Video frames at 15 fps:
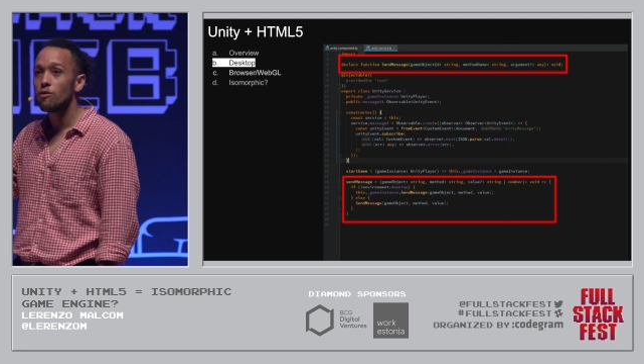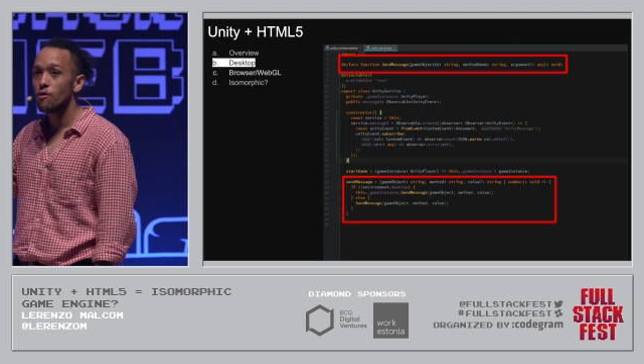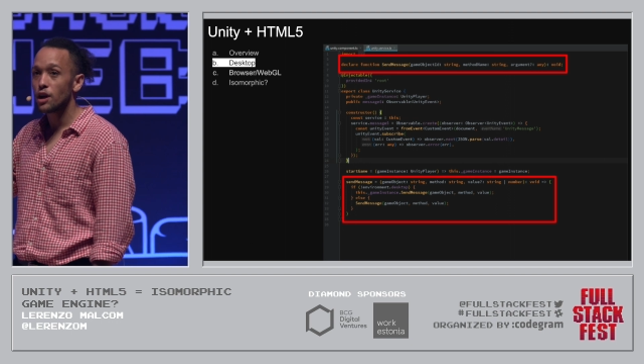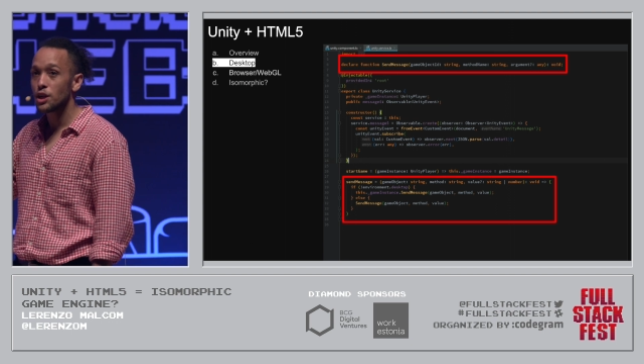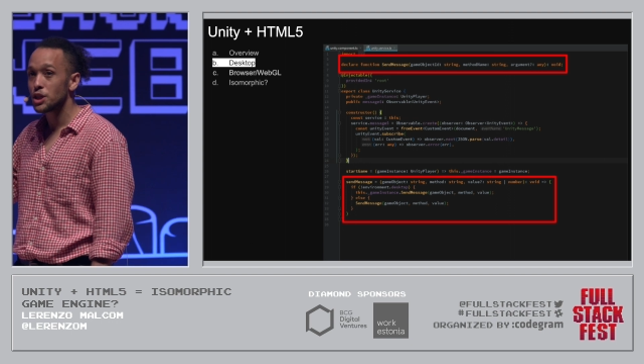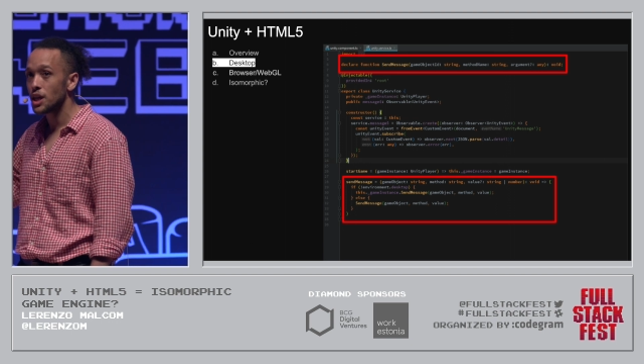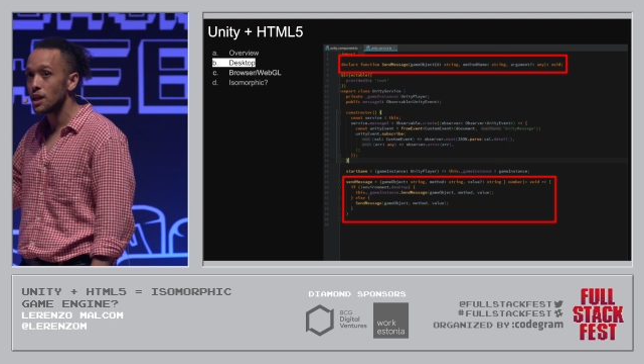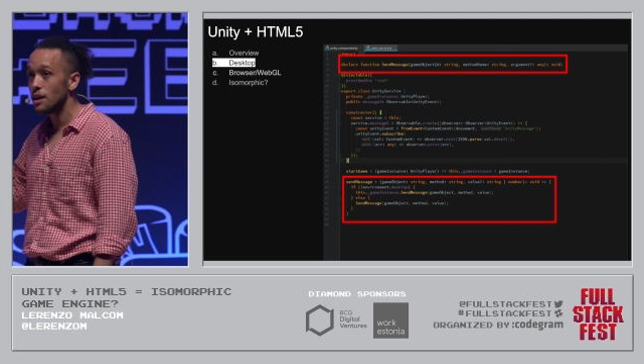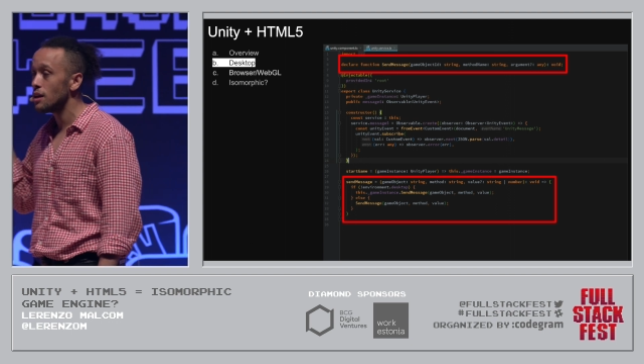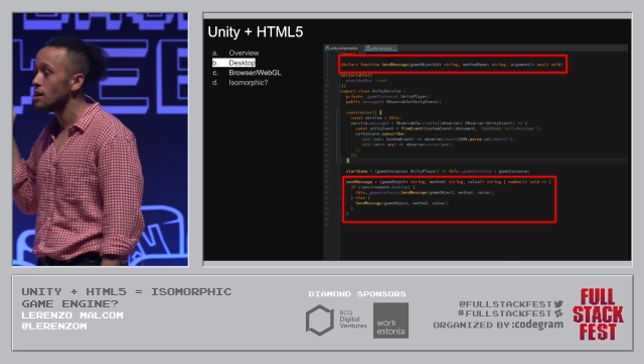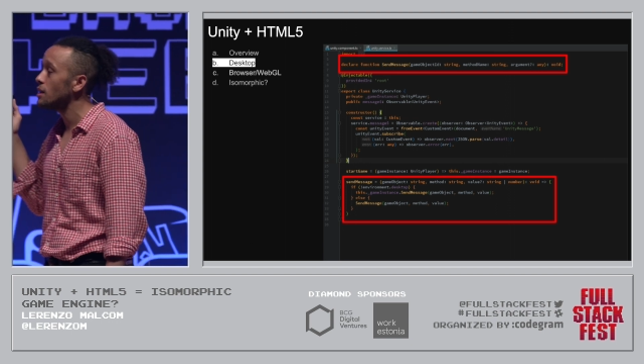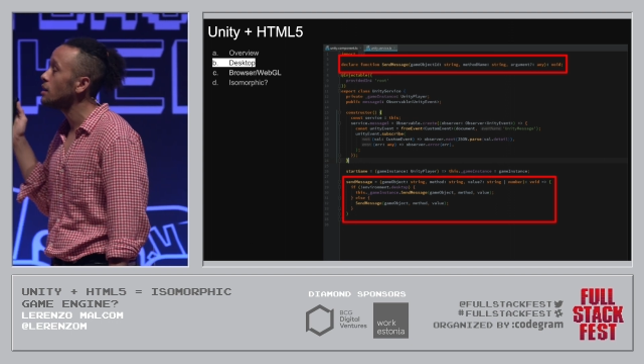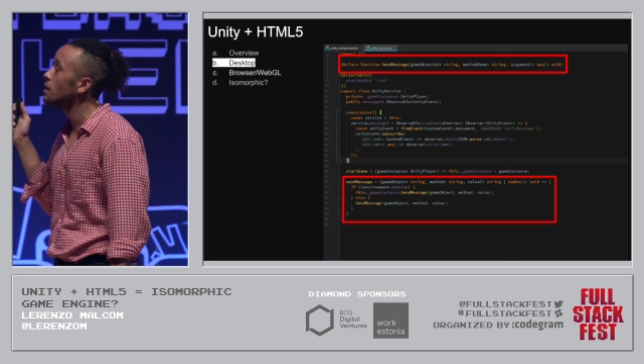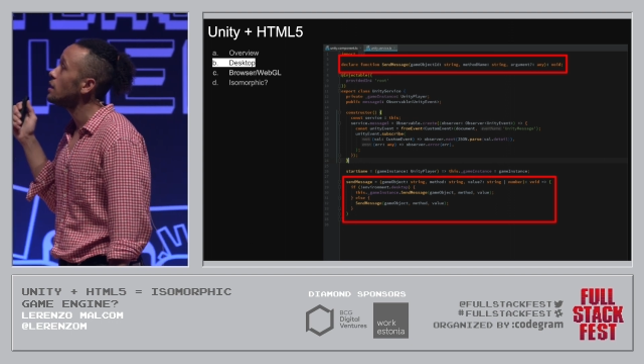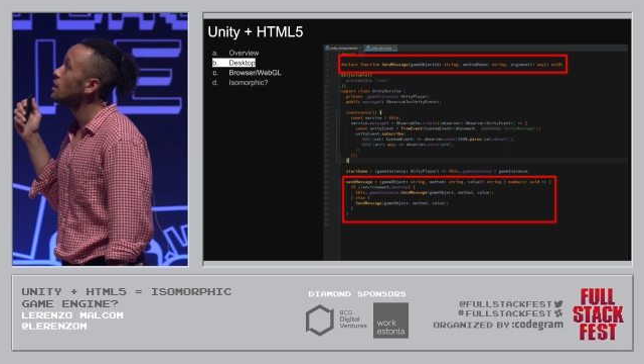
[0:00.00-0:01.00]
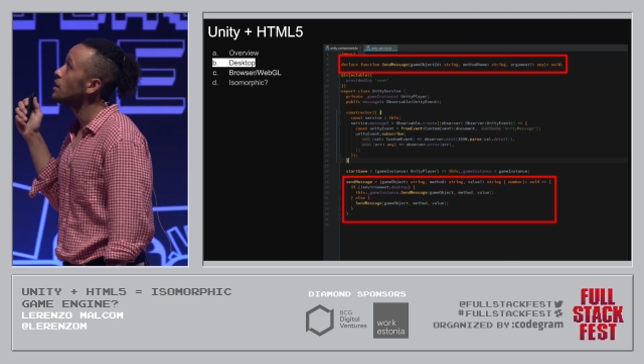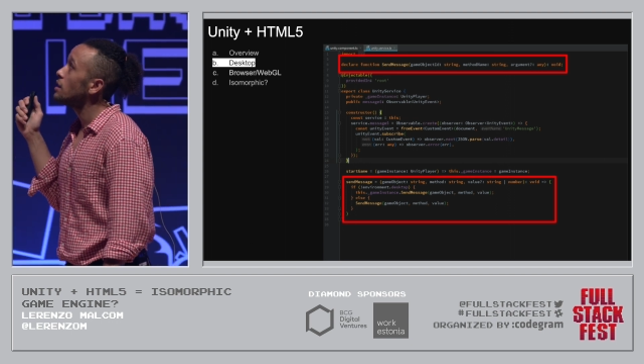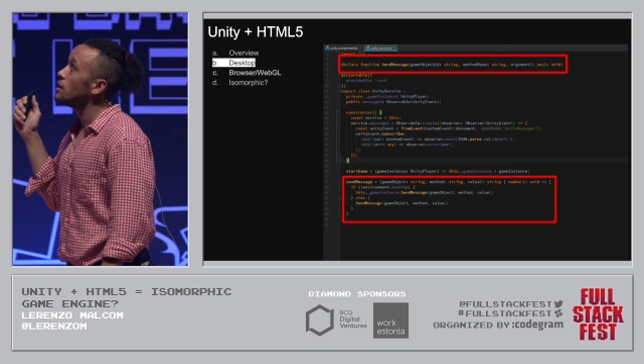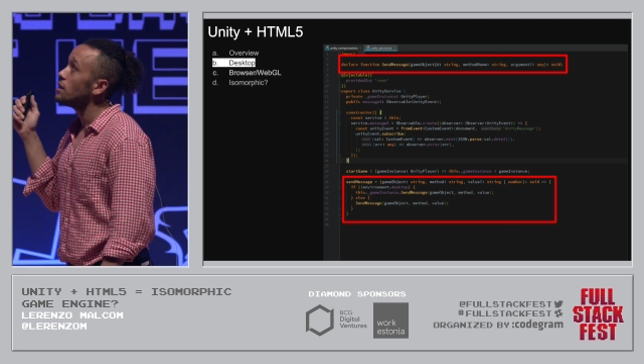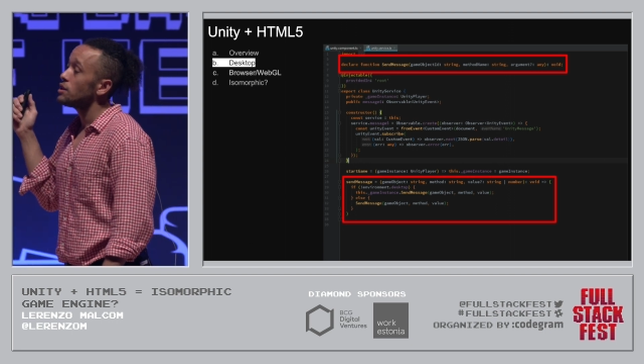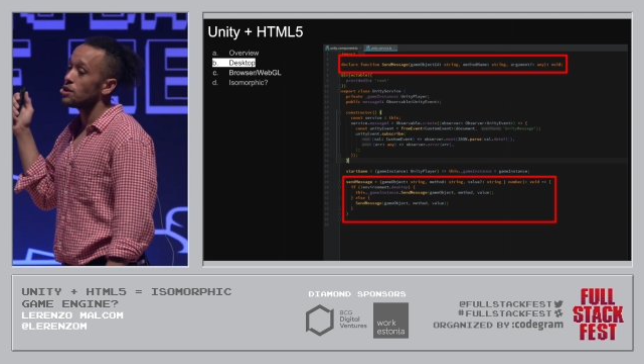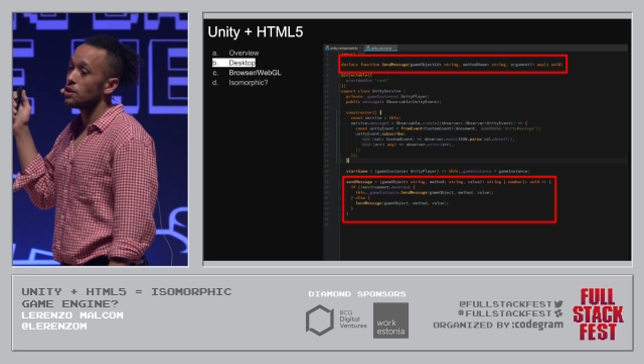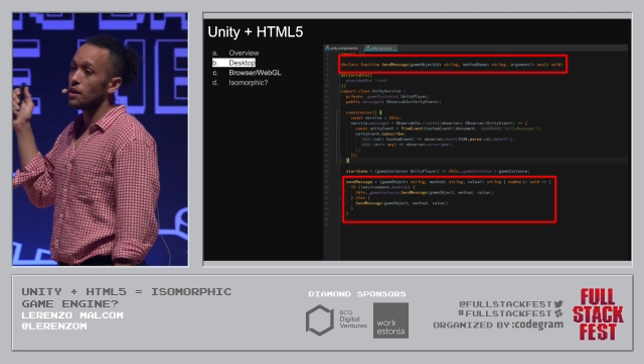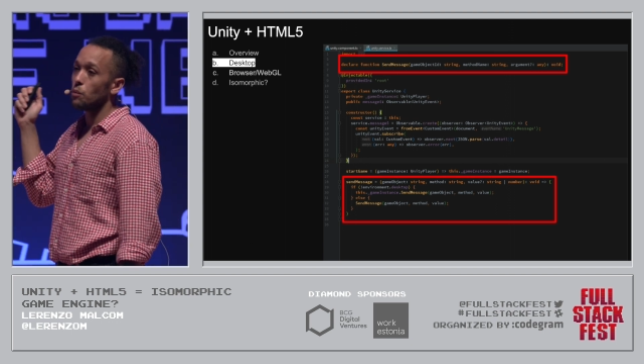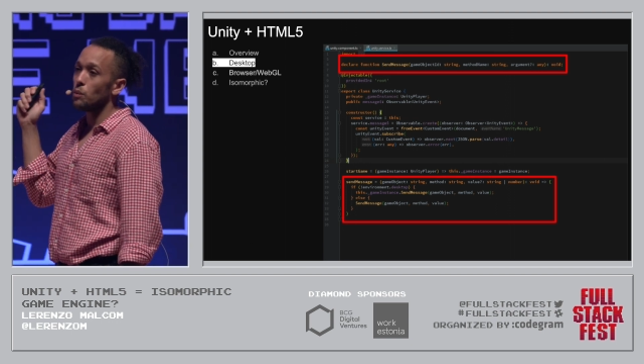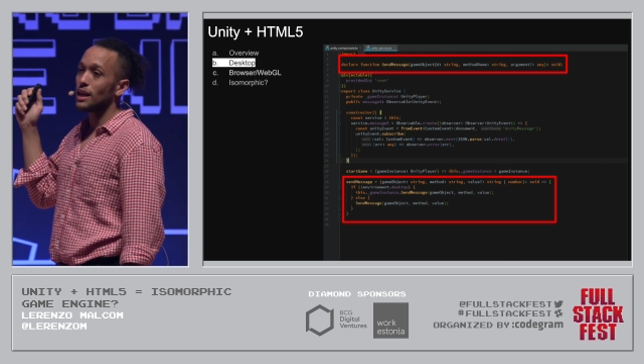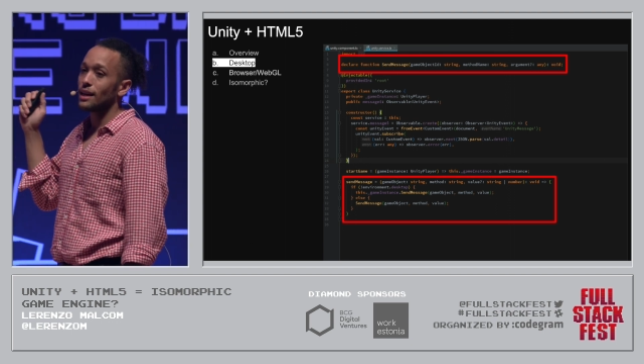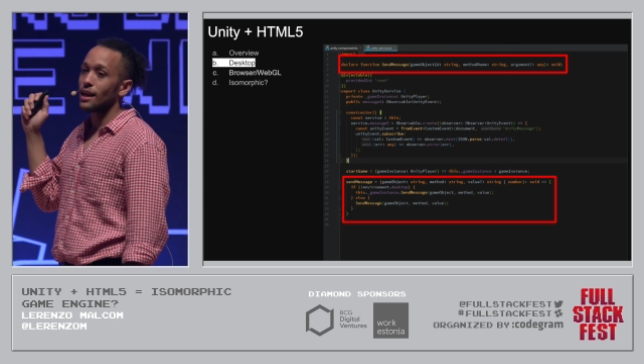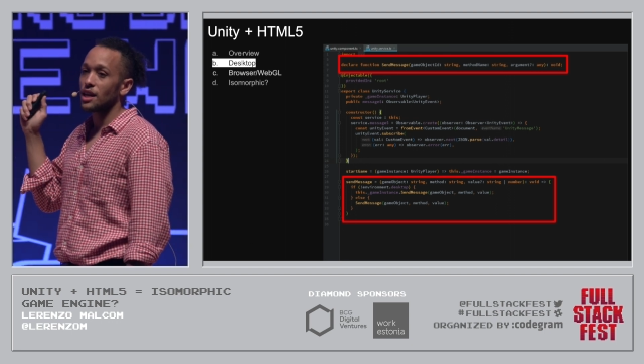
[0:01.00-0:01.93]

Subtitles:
function so that we can